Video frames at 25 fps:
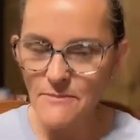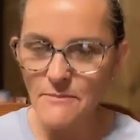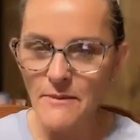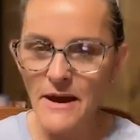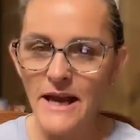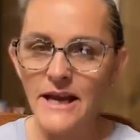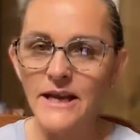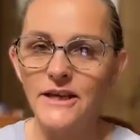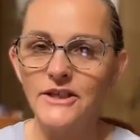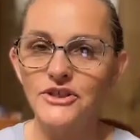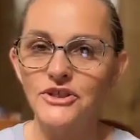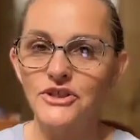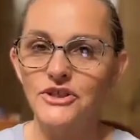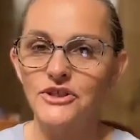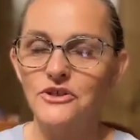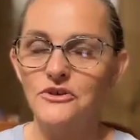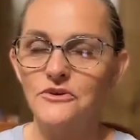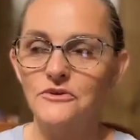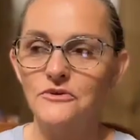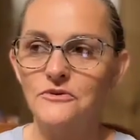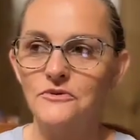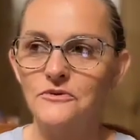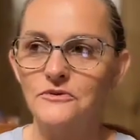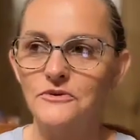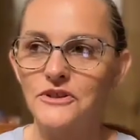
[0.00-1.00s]
He made
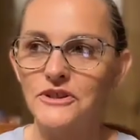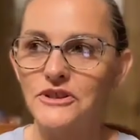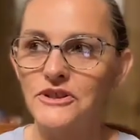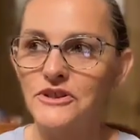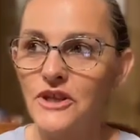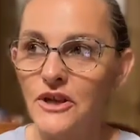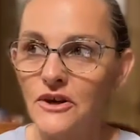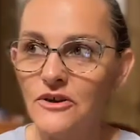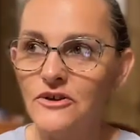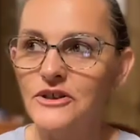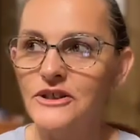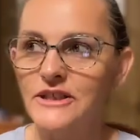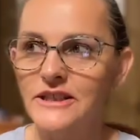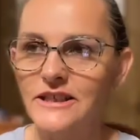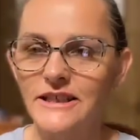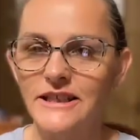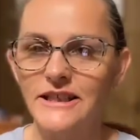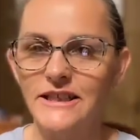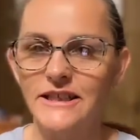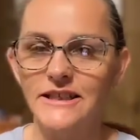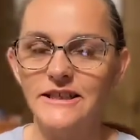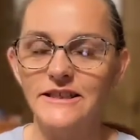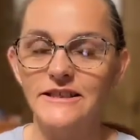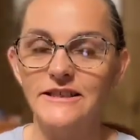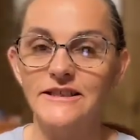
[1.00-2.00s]
you.
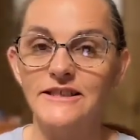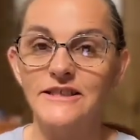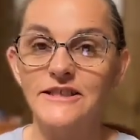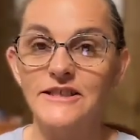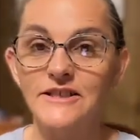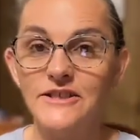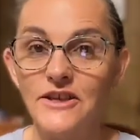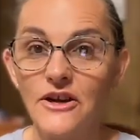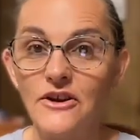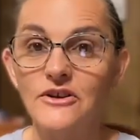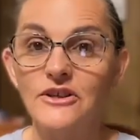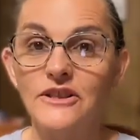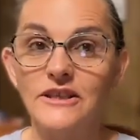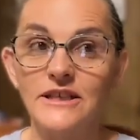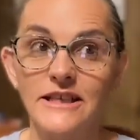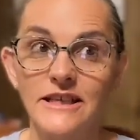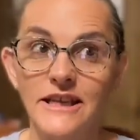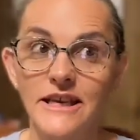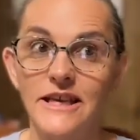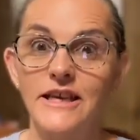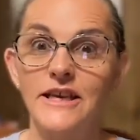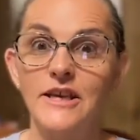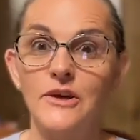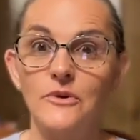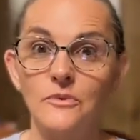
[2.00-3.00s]
Certainly,
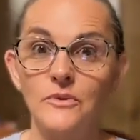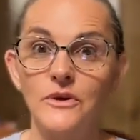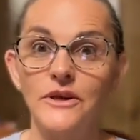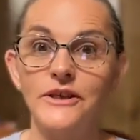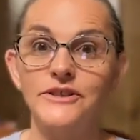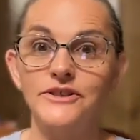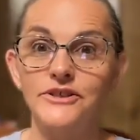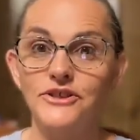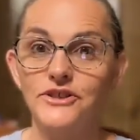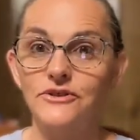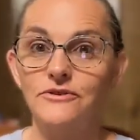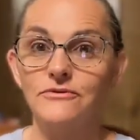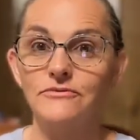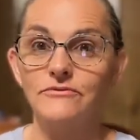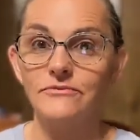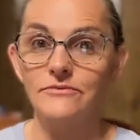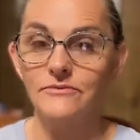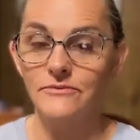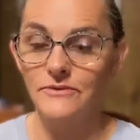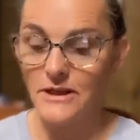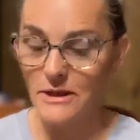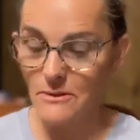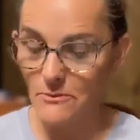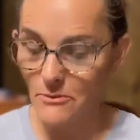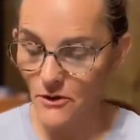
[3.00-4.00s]
certainly he can read you.
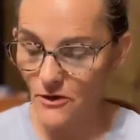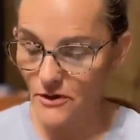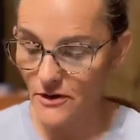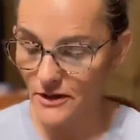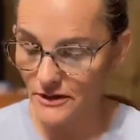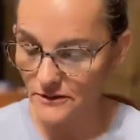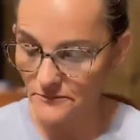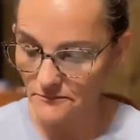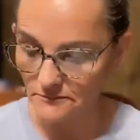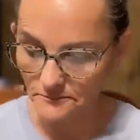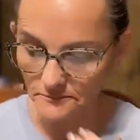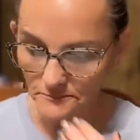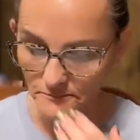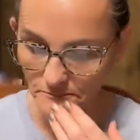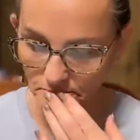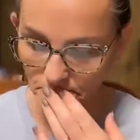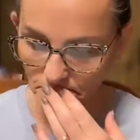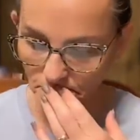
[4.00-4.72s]
Come on.